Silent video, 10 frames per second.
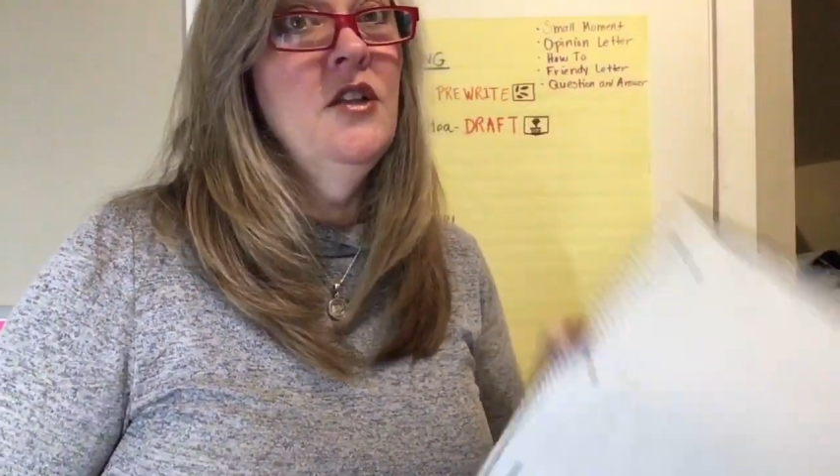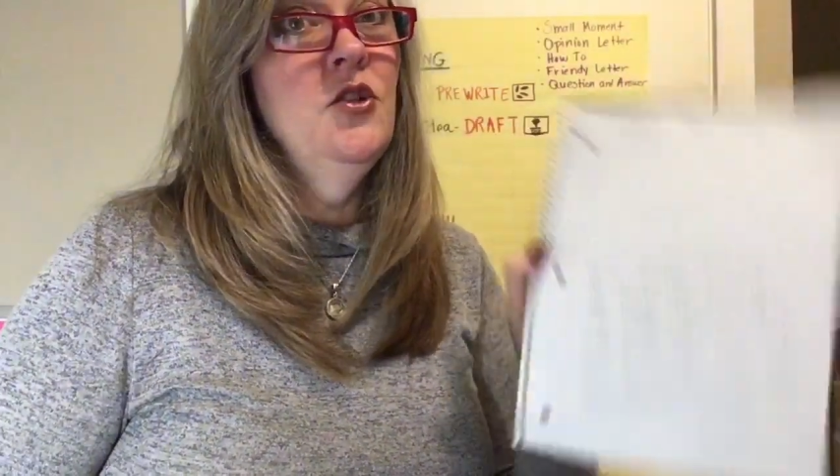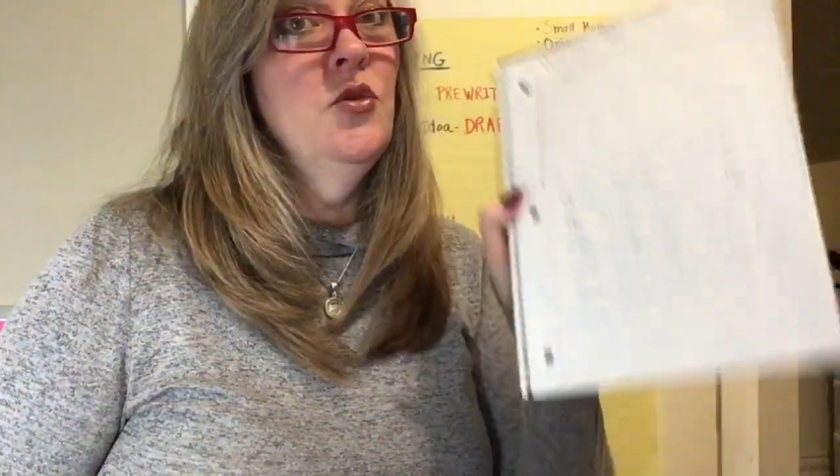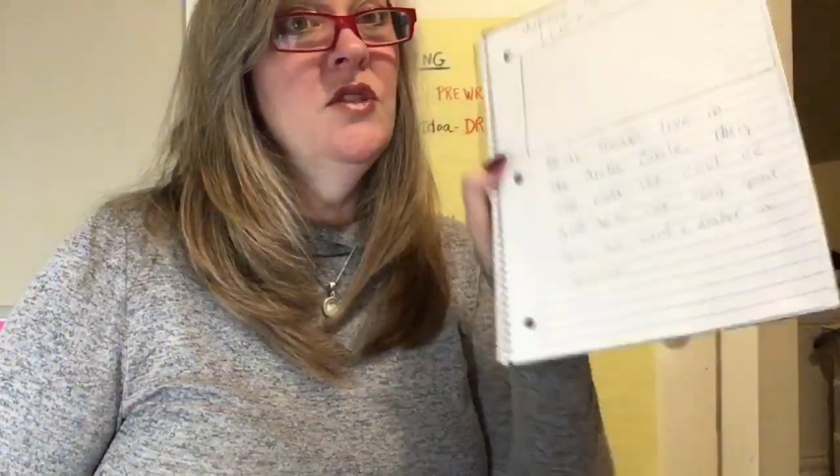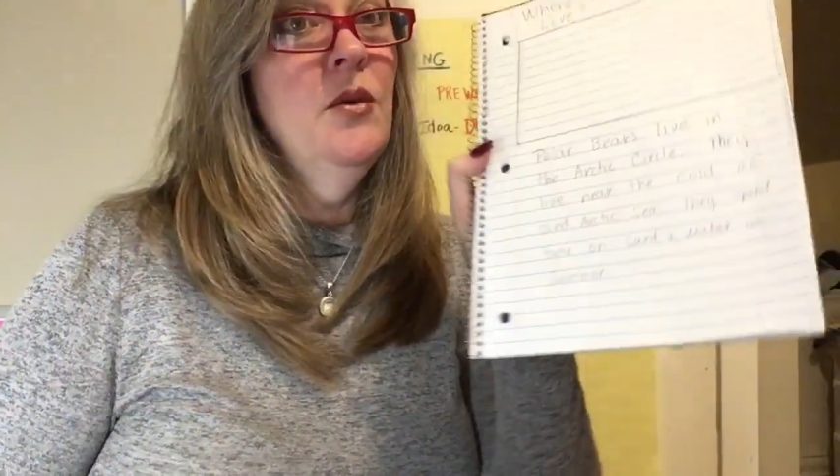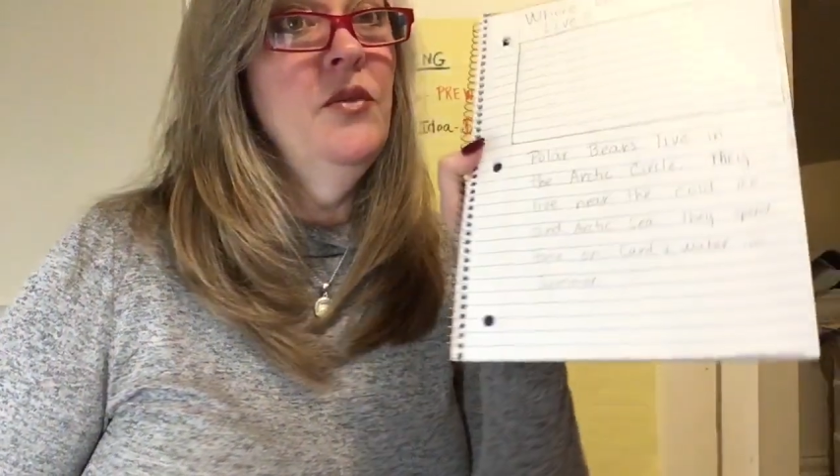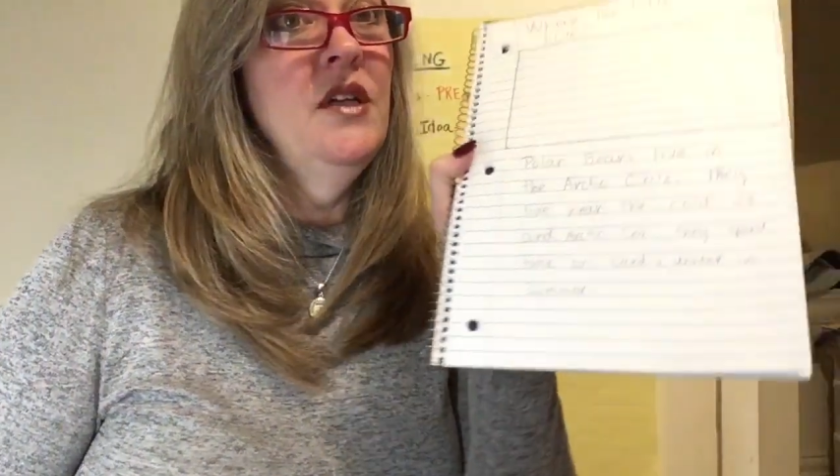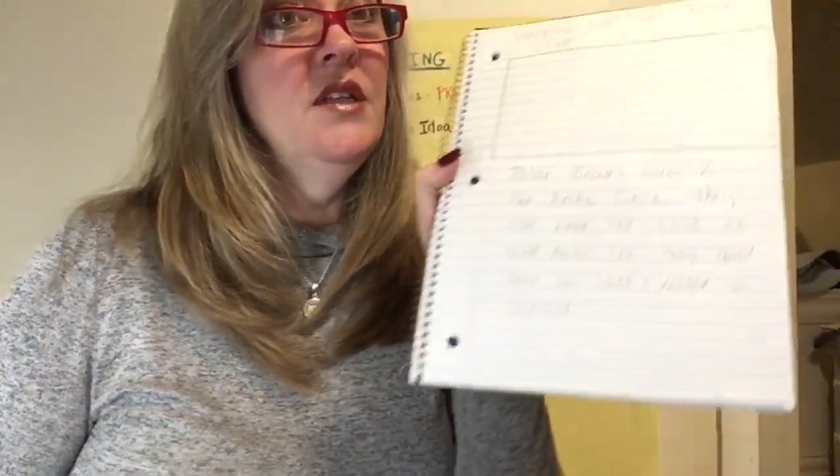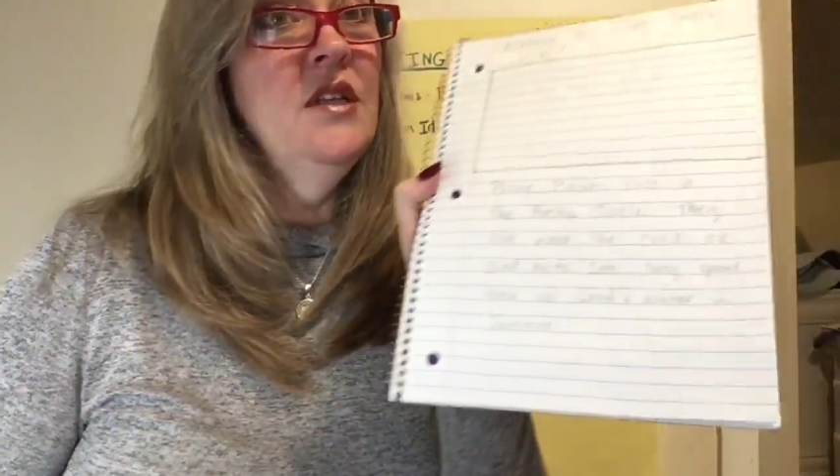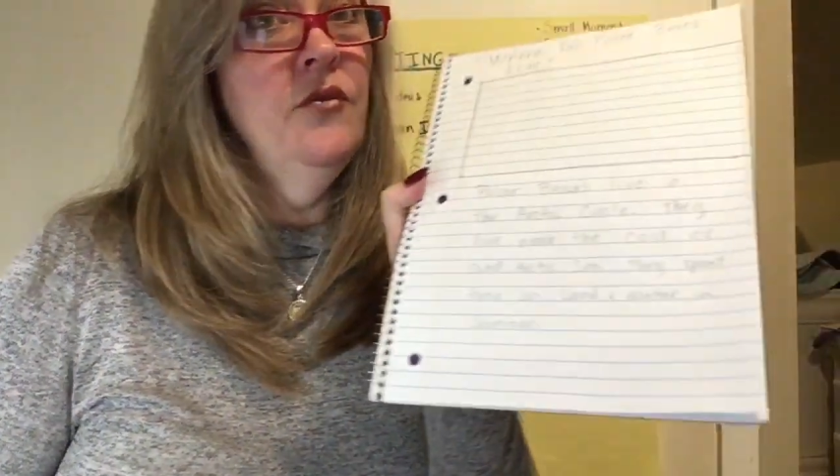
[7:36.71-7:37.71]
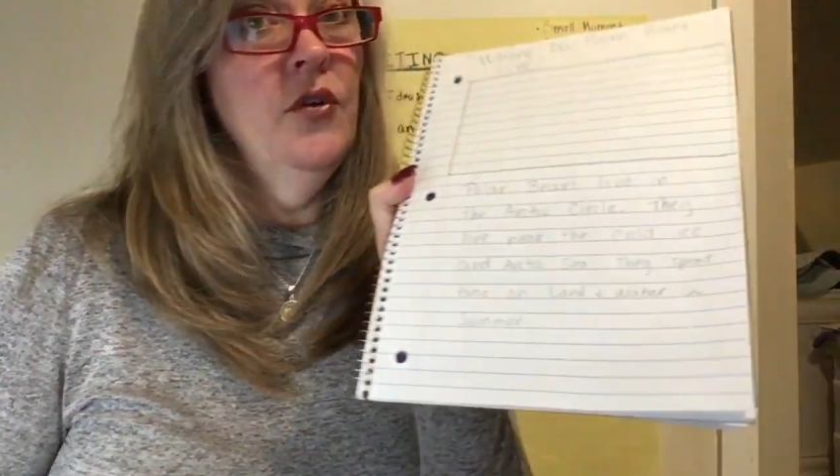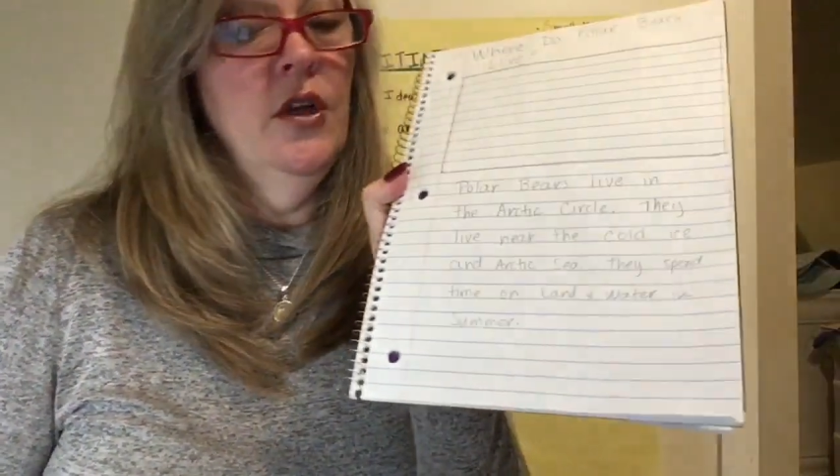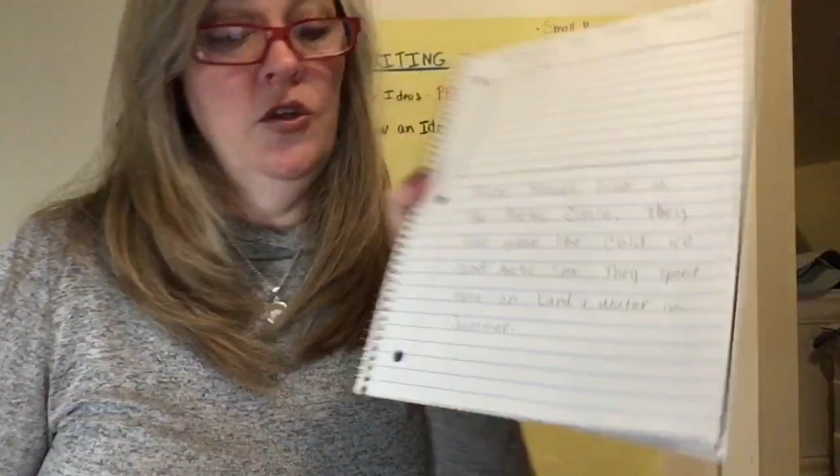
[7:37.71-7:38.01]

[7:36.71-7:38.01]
to do something different.